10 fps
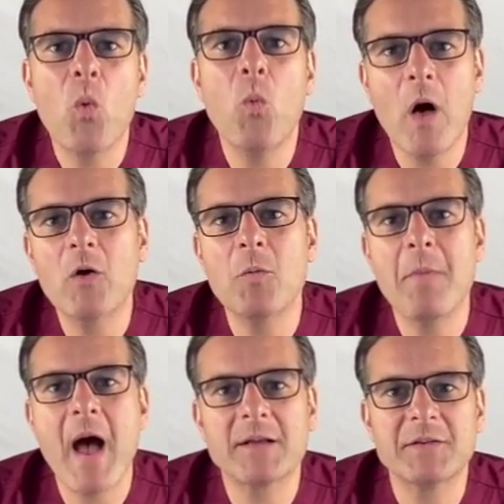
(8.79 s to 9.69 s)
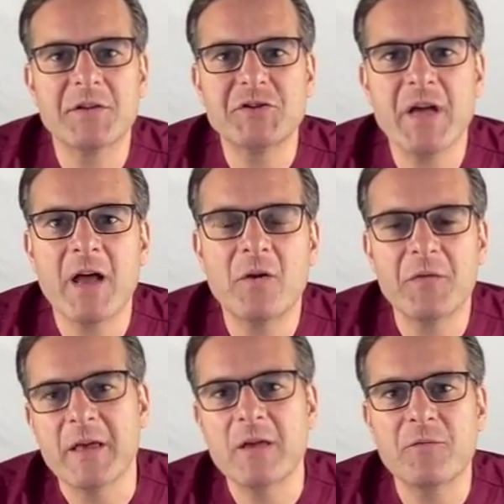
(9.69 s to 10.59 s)
Welcome back to the channel.
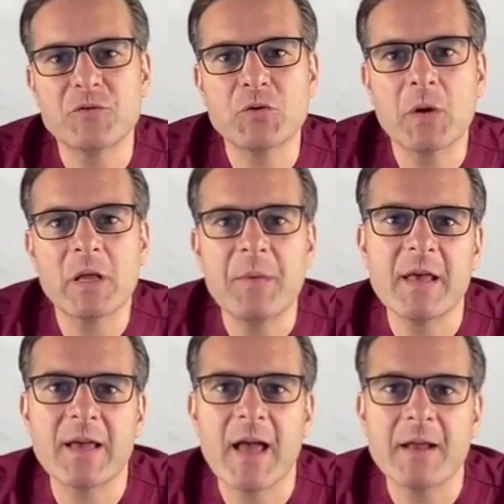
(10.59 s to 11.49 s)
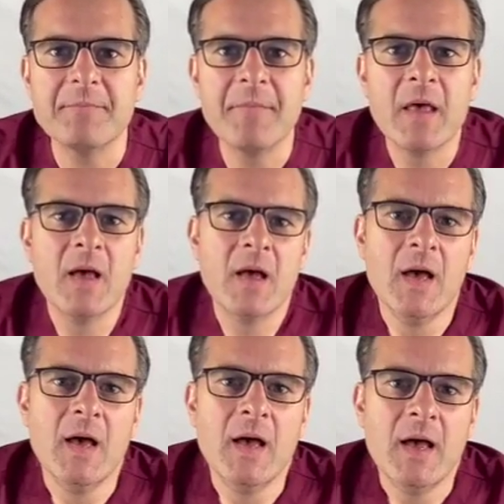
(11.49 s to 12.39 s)
Thank you for joining me again.
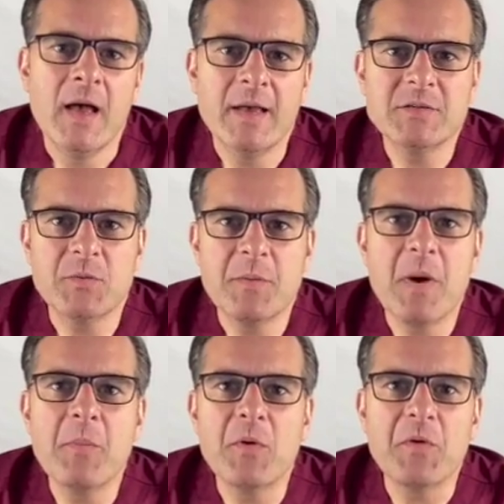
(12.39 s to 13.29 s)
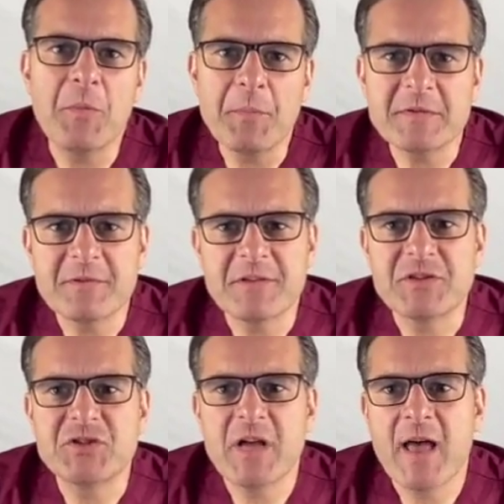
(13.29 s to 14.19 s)
As you remember, the purpose of
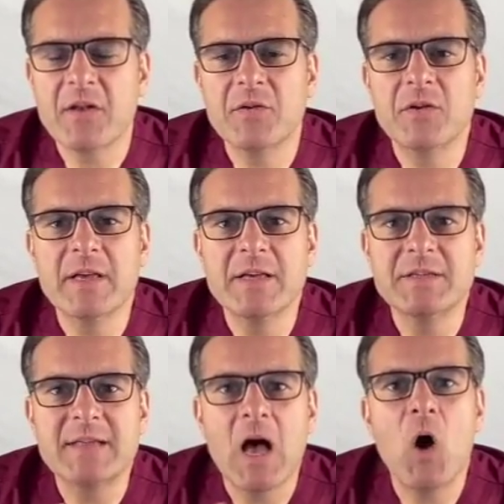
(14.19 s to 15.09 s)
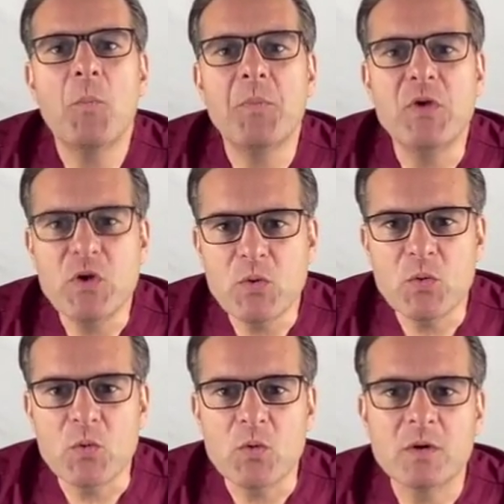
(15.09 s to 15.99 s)
this channel is to help
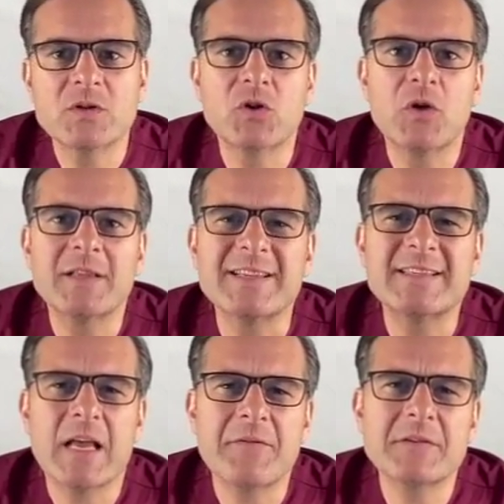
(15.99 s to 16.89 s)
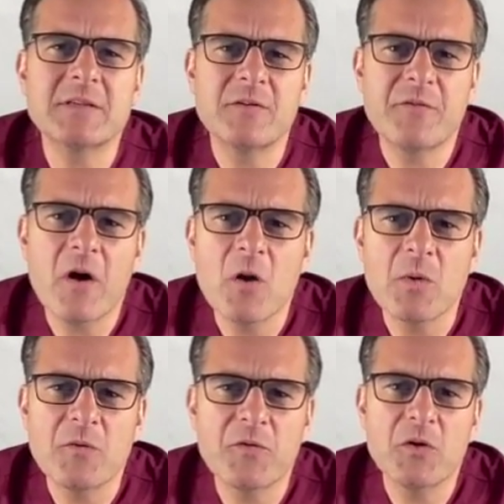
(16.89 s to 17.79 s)
you to create the safest
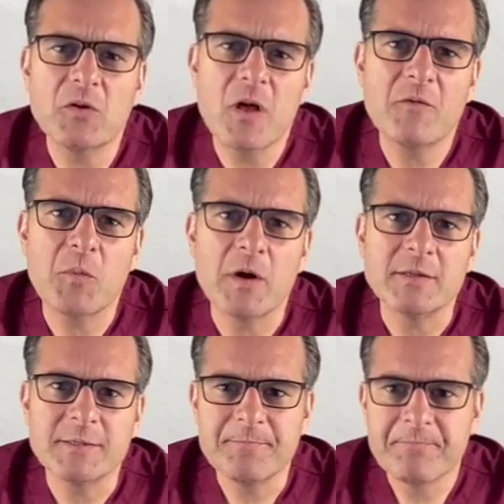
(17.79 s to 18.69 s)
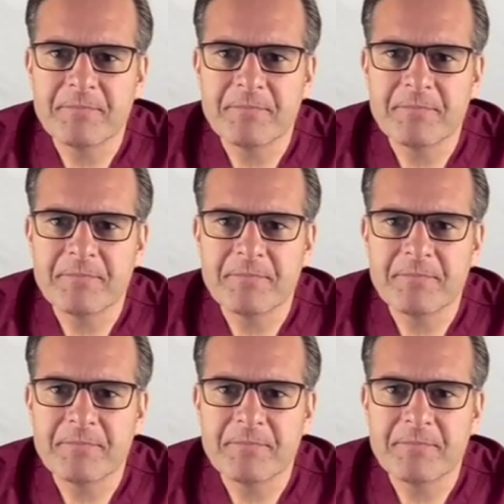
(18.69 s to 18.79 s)
environment for your loved ones.